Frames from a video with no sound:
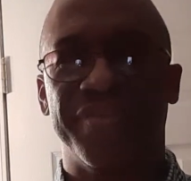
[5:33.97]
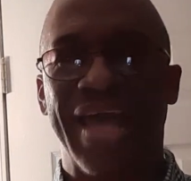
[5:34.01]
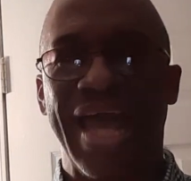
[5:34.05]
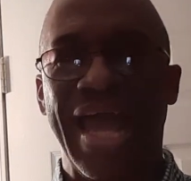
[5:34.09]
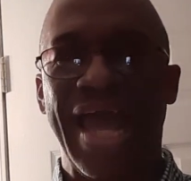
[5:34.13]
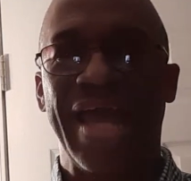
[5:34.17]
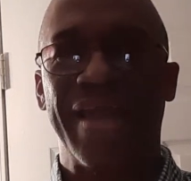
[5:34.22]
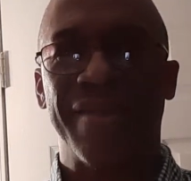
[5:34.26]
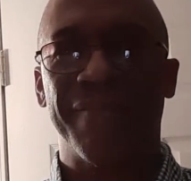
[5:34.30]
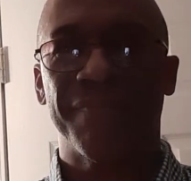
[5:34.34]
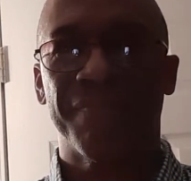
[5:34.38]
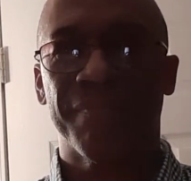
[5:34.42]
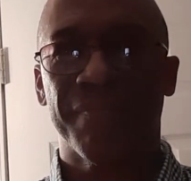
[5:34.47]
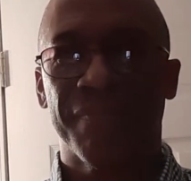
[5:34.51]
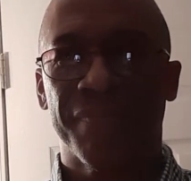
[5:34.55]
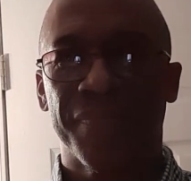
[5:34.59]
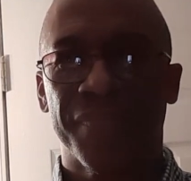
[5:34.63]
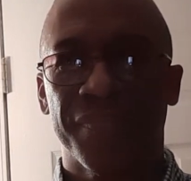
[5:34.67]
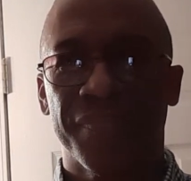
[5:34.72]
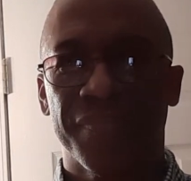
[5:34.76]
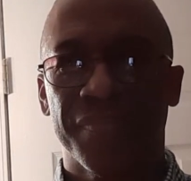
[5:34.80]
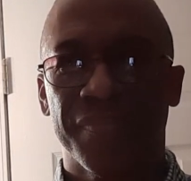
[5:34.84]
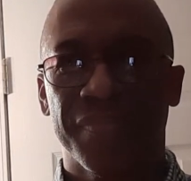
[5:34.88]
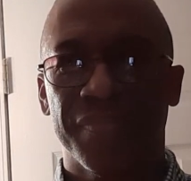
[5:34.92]
that?
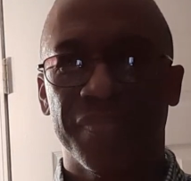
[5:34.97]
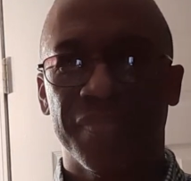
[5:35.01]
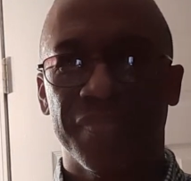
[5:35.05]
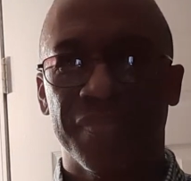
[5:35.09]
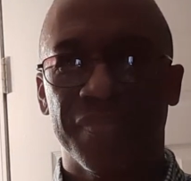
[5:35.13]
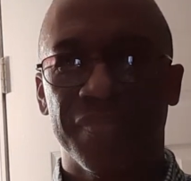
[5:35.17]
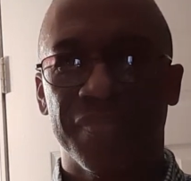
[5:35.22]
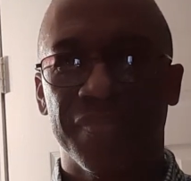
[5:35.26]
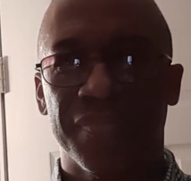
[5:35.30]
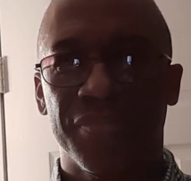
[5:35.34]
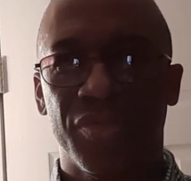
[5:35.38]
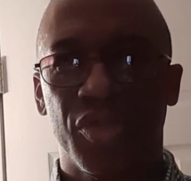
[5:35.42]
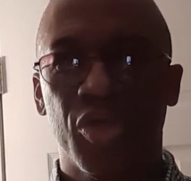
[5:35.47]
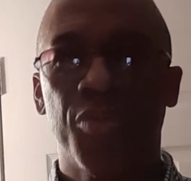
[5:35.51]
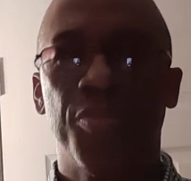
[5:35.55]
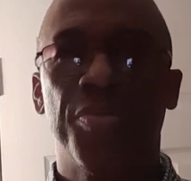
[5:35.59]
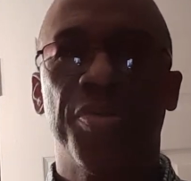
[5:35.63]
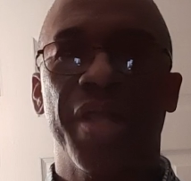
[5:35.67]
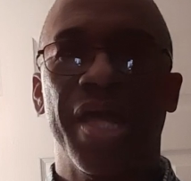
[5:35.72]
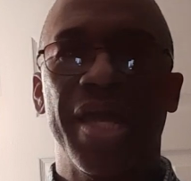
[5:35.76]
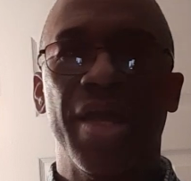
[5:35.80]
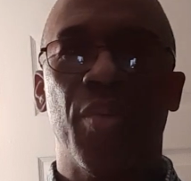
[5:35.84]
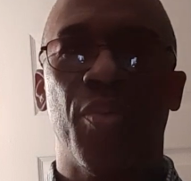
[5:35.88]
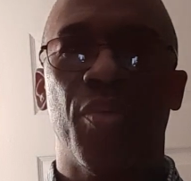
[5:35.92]
You
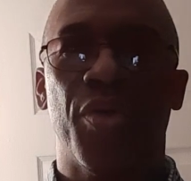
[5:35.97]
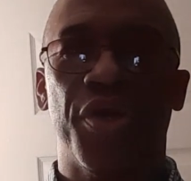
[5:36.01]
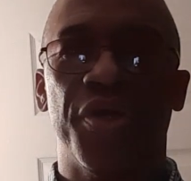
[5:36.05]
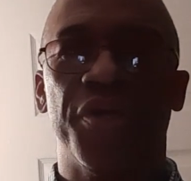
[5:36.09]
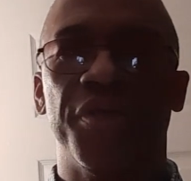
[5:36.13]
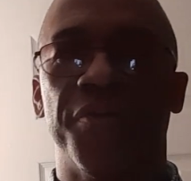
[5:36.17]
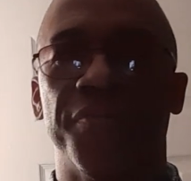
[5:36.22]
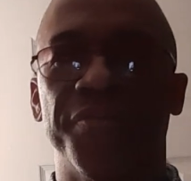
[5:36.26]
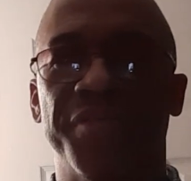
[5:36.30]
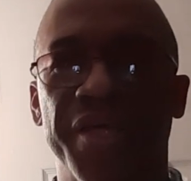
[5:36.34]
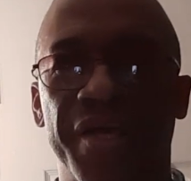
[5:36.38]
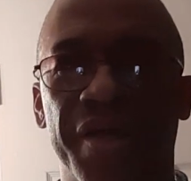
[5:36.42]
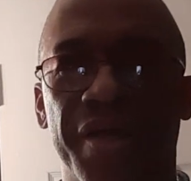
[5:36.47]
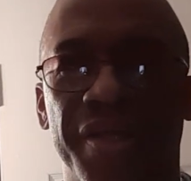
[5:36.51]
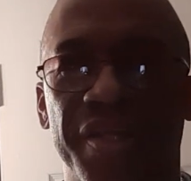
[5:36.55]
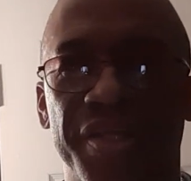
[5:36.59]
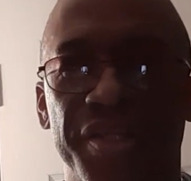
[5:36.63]
play William Tell